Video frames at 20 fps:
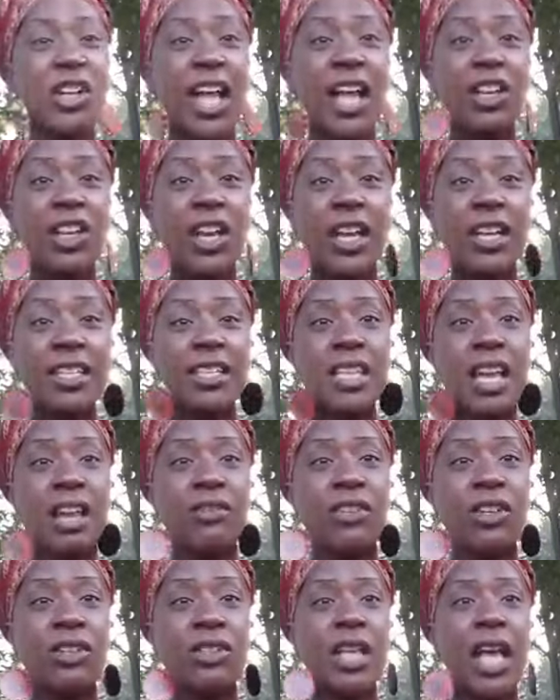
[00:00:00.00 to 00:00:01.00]
you gotta
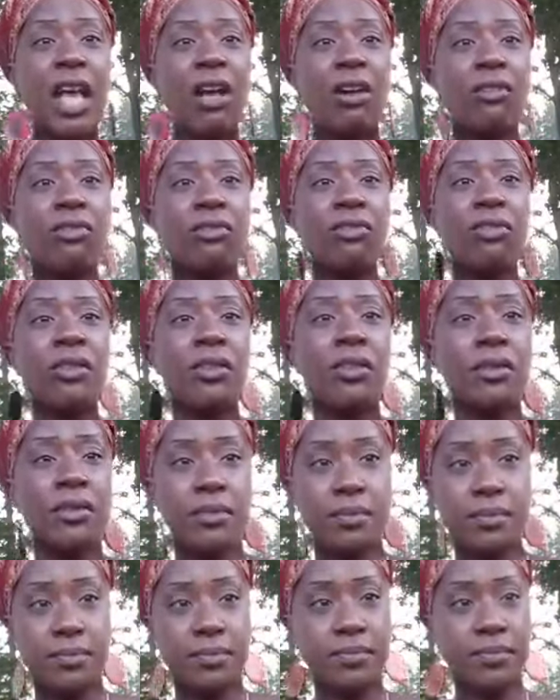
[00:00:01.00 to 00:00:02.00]
save yourself,
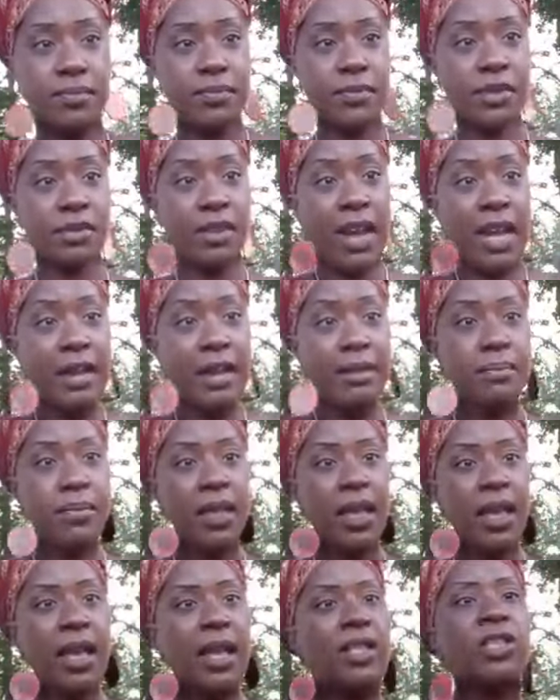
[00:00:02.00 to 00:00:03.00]
right?
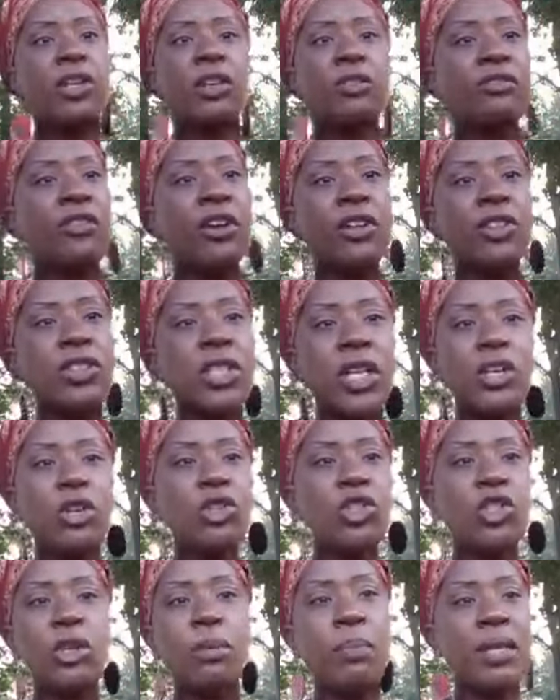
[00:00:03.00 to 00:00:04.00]
So the first thing
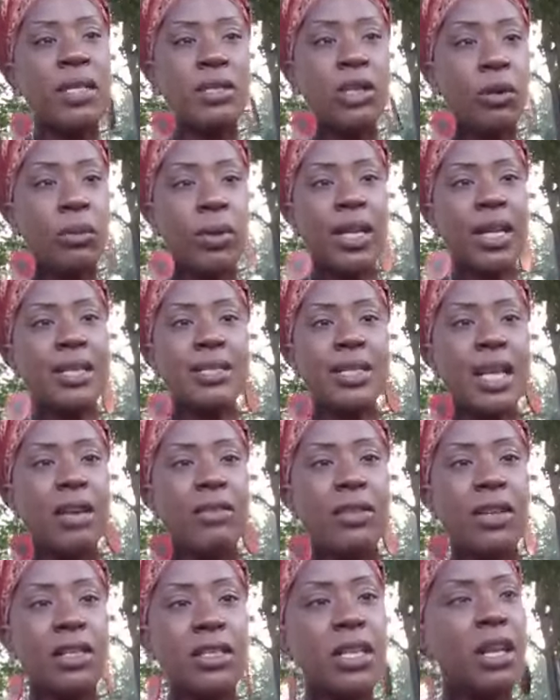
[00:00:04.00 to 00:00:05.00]
you should be doing is
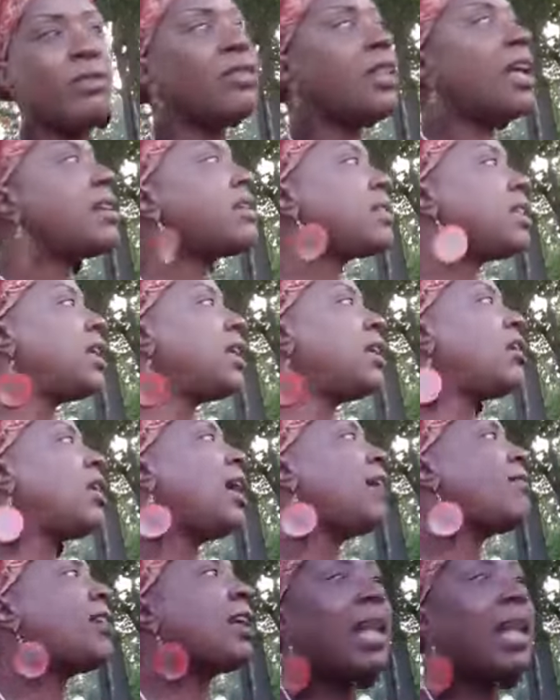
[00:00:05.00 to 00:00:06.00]
saving yourself, not sitting here
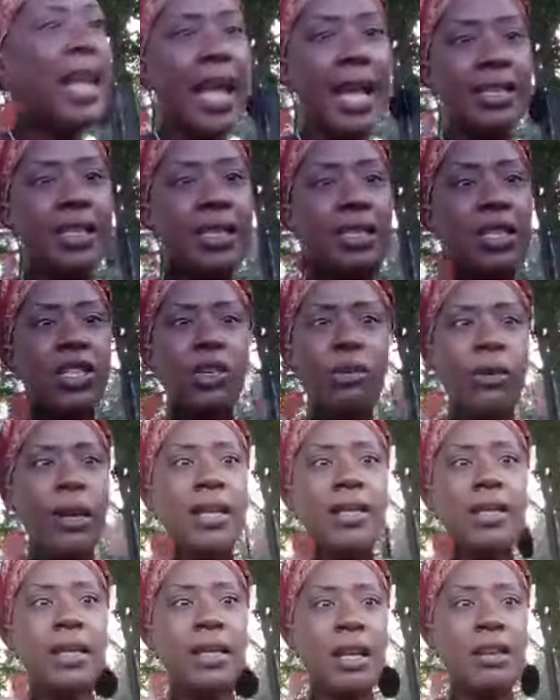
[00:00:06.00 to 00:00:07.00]
having classes and you
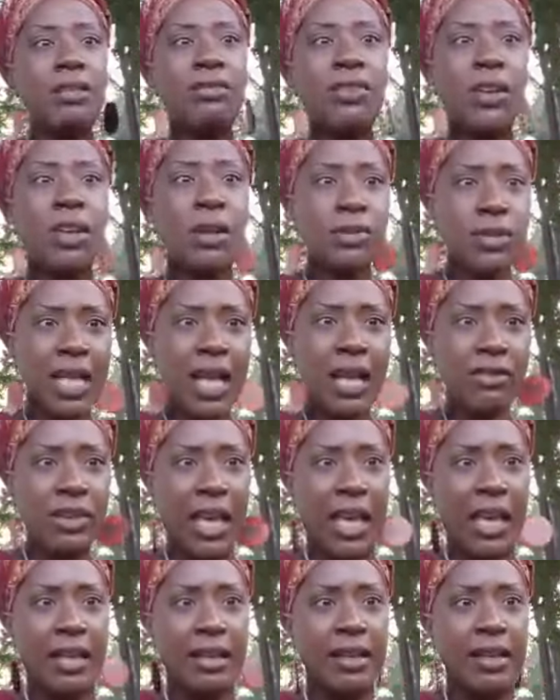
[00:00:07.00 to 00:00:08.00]
ain't did nothing for yourself
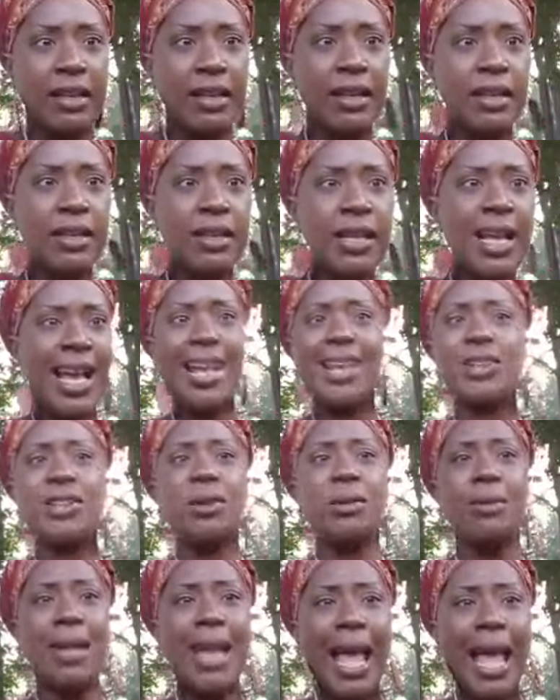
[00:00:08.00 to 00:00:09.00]
yet. How you
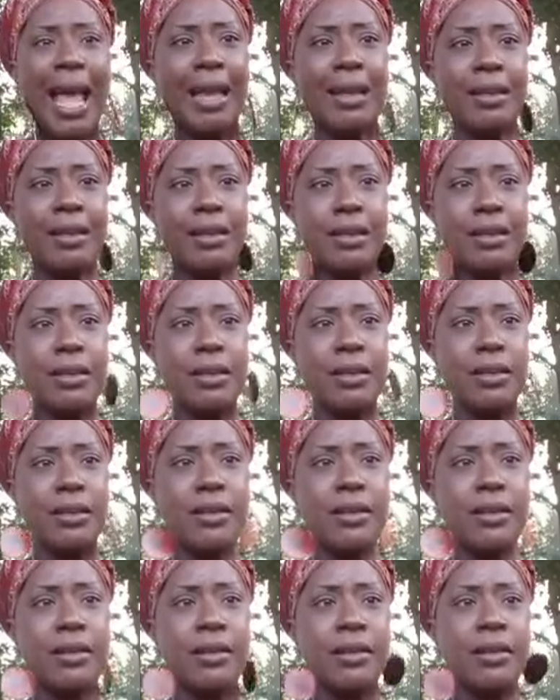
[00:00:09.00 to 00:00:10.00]
doing that?
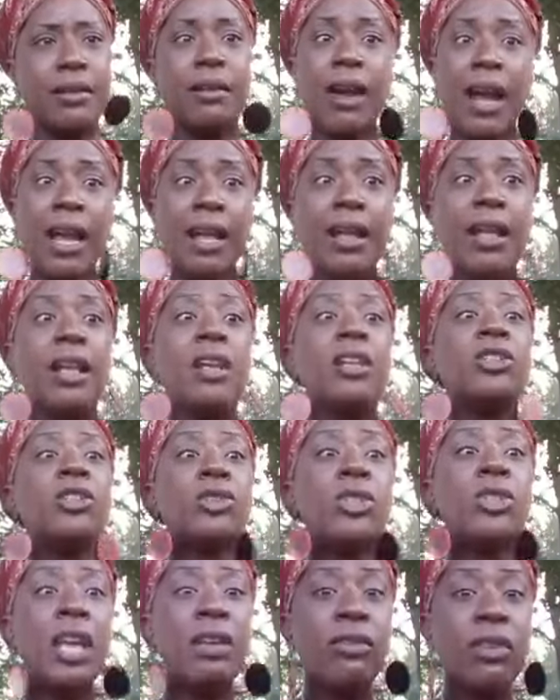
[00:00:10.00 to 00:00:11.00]
Right? So
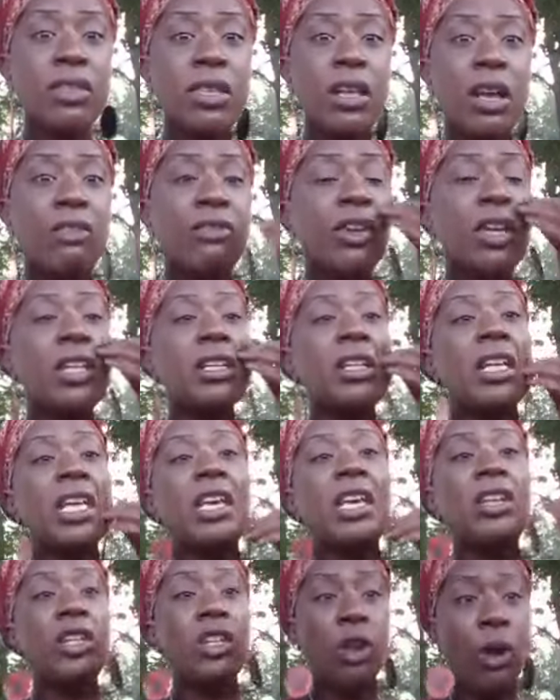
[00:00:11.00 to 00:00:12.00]
save yourself, get
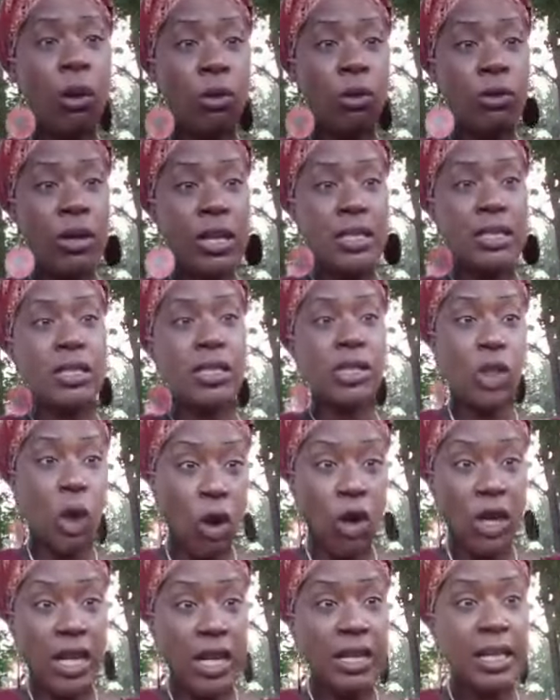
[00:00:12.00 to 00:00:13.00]
get your grid
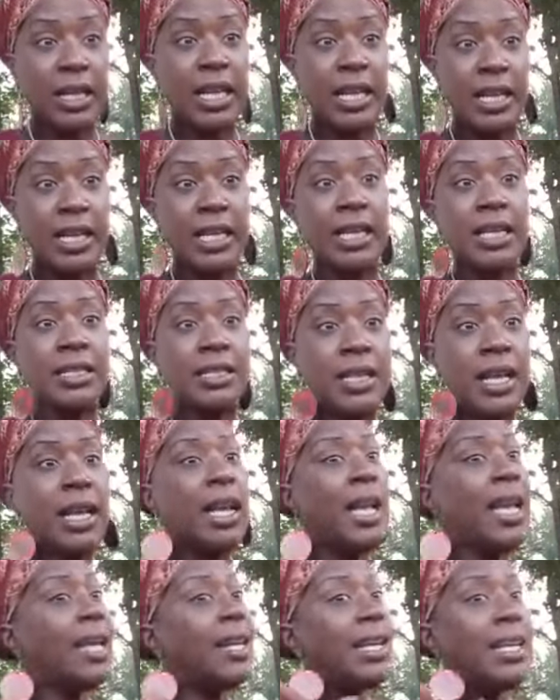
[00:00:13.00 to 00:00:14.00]
started at least.
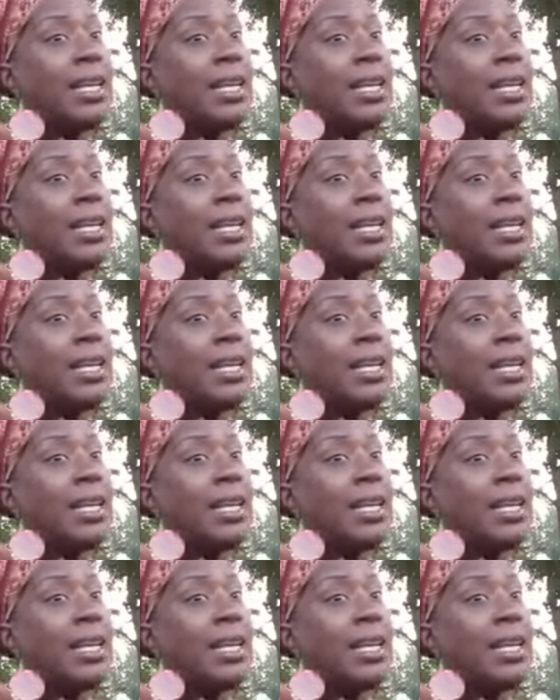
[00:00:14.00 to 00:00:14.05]
At